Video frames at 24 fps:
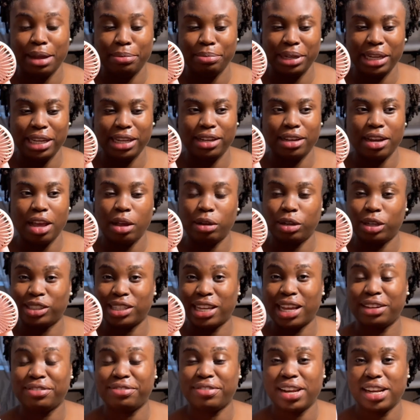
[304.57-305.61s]
in now, because I
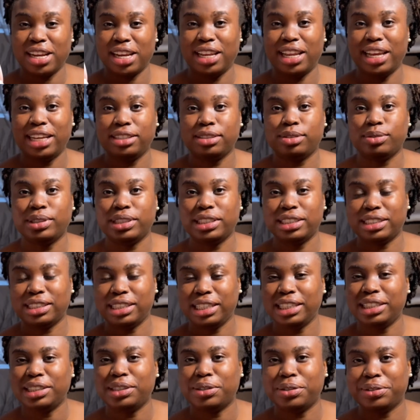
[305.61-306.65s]
had finalized with this
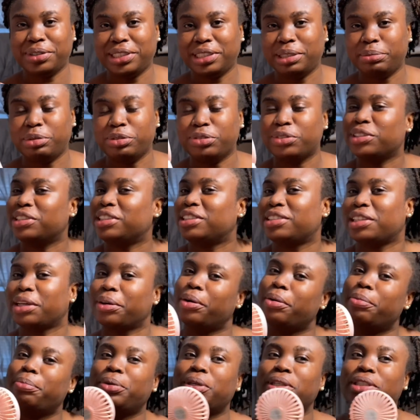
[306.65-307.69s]
lady already before the
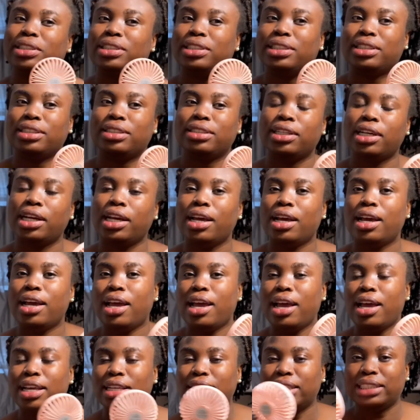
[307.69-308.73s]
second person
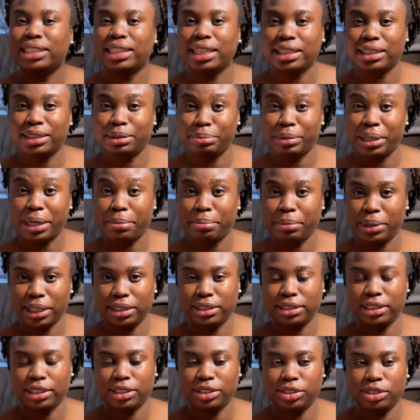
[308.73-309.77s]
sent me a
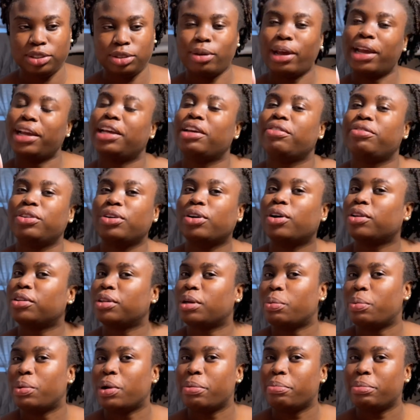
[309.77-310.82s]
message. So I gave the other
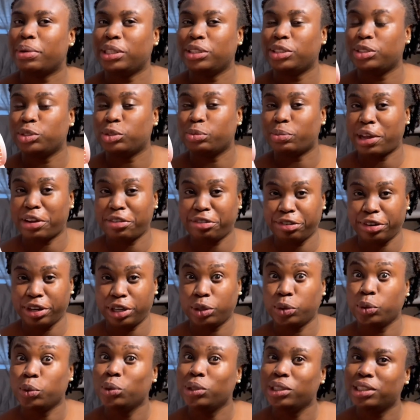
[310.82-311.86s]
apartments to my
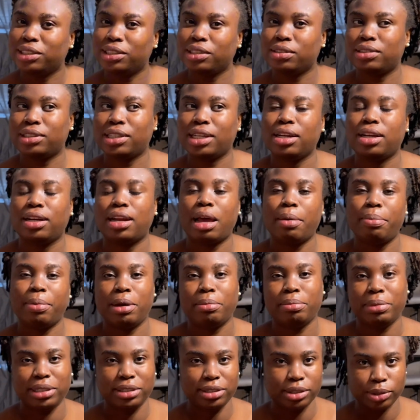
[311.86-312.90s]
friend who is still staying in that
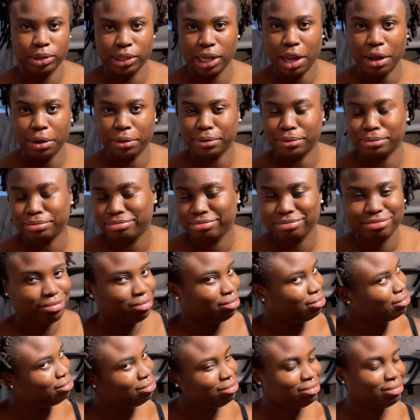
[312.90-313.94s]
apartment till now.
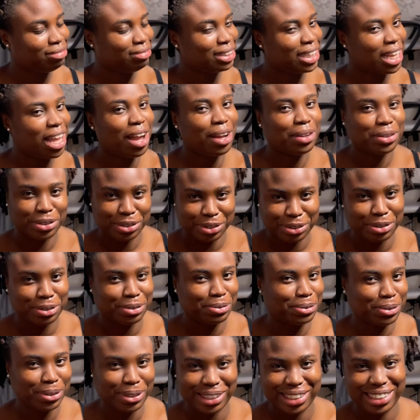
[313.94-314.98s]
How does God
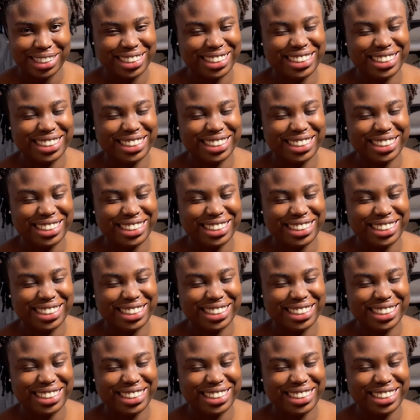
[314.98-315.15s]
work?